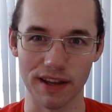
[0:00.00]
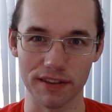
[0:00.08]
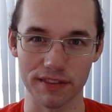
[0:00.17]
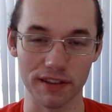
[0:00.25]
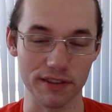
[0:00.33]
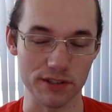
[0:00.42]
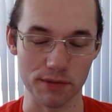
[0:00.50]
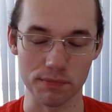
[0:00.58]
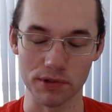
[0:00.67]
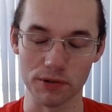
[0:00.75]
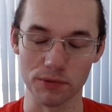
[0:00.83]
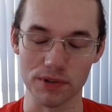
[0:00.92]
I thought this
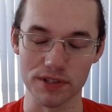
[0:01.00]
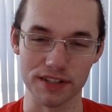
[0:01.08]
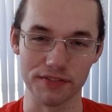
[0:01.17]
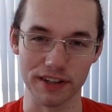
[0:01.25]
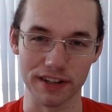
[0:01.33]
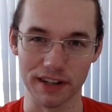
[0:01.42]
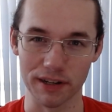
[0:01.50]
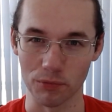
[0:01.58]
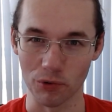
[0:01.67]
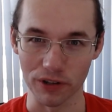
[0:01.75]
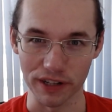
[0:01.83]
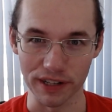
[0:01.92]
computer wasn't even going to end
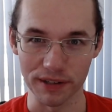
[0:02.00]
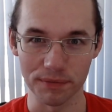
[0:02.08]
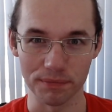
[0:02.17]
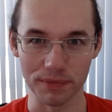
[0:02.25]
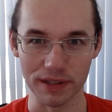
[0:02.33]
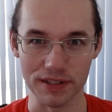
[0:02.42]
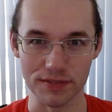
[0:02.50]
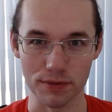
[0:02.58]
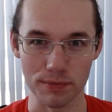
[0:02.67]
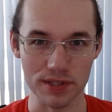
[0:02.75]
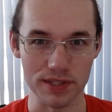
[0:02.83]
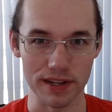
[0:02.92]
up working because of
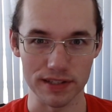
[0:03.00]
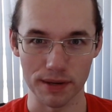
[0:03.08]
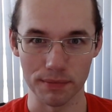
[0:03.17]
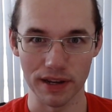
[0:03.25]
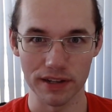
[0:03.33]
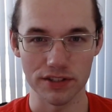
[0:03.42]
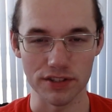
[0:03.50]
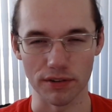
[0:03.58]
the mistakes I made.